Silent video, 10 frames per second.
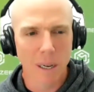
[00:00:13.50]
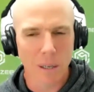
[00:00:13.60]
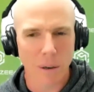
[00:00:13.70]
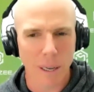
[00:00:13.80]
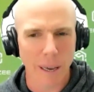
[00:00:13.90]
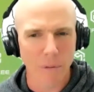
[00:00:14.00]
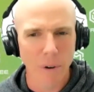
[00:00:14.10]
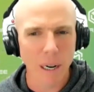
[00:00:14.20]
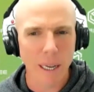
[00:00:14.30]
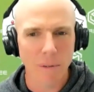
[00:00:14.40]
So it
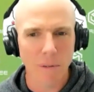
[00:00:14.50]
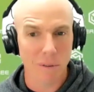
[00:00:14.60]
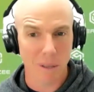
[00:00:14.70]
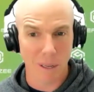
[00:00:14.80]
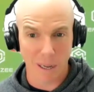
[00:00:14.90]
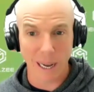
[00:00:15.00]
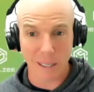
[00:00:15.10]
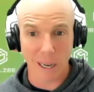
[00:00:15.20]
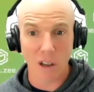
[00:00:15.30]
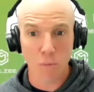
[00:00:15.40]
really gives
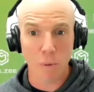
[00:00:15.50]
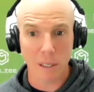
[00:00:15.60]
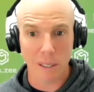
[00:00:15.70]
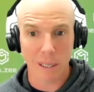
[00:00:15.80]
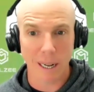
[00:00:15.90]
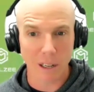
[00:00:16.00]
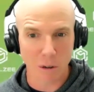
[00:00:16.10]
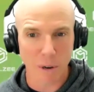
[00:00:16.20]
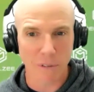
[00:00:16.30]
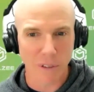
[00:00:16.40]
as a health business that
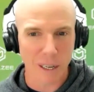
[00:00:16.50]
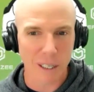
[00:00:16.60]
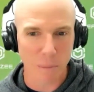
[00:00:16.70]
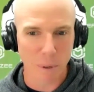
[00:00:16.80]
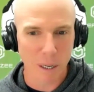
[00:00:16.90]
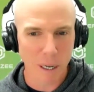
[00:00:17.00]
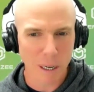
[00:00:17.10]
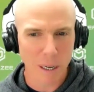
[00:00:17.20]
little bit of flexibility.